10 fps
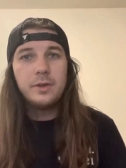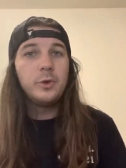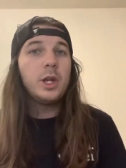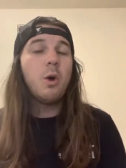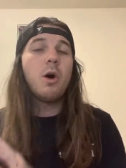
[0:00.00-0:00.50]
If
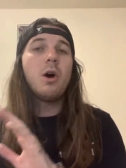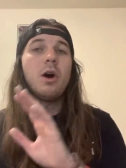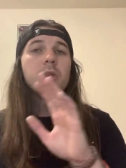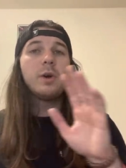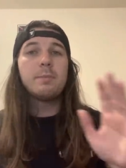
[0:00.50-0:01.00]
we go
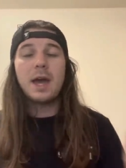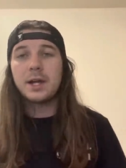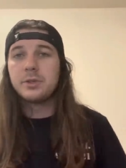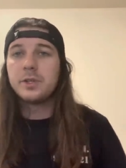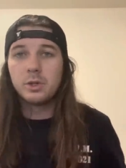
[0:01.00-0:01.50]
all the way
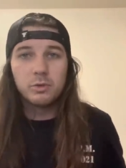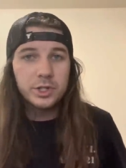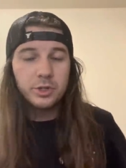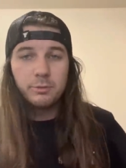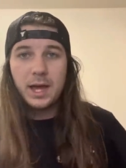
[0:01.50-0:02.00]
back to the
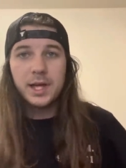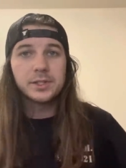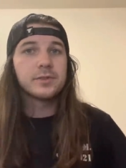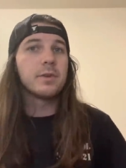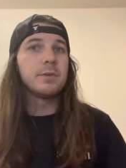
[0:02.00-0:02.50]
original
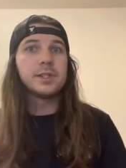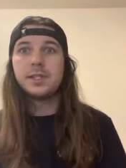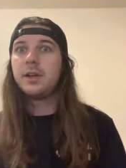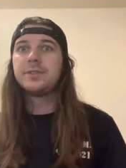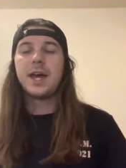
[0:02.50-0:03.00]
masks from the
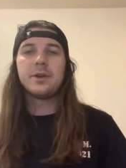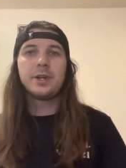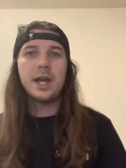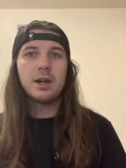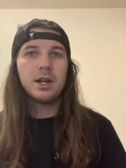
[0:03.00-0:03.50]

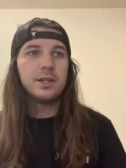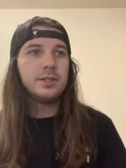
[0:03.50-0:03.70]
self-titled era,